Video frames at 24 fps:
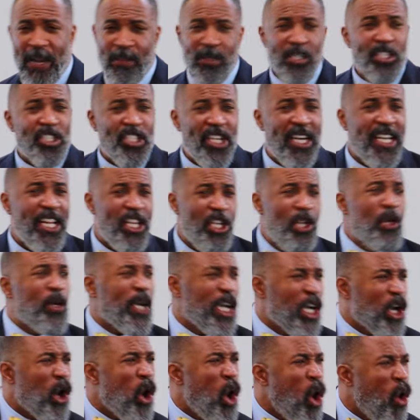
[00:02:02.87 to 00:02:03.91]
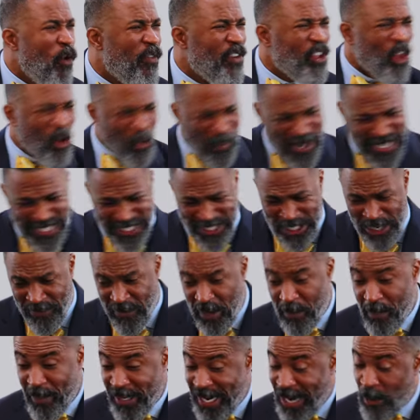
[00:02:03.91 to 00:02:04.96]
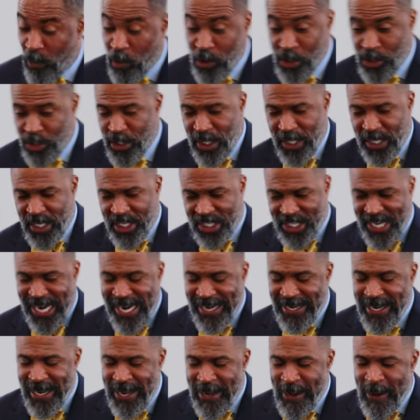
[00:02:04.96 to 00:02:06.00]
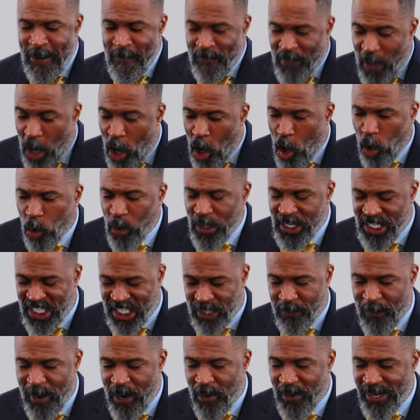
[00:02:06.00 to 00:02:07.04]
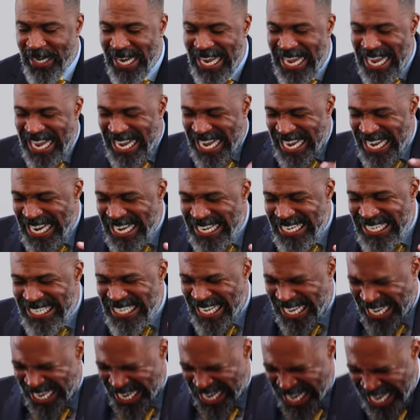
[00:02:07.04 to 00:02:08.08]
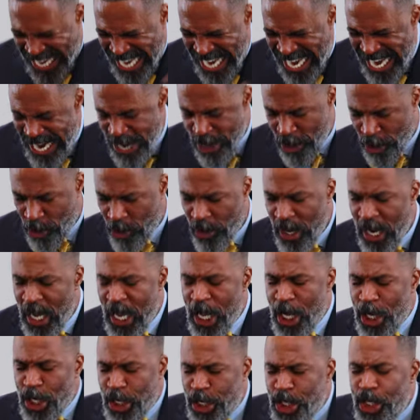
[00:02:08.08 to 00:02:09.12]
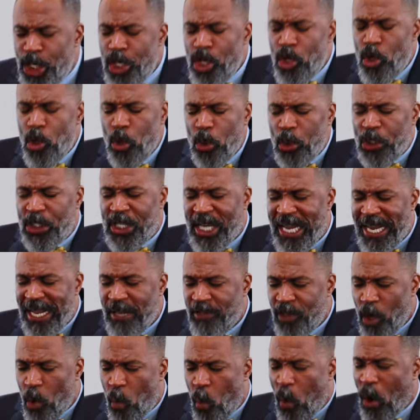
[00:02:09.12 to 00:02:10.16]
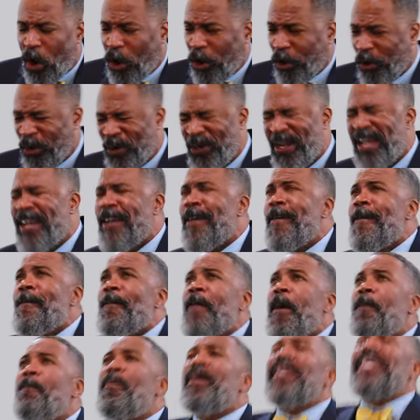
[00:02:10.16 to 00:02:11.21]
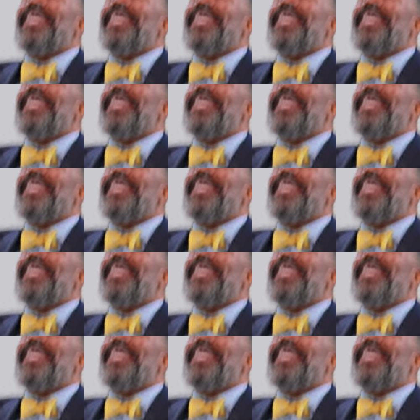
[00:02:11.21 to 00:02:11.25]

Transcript: study, you can go over the rest of it, but I want you to understand the Holy Spirit is here using the word, but he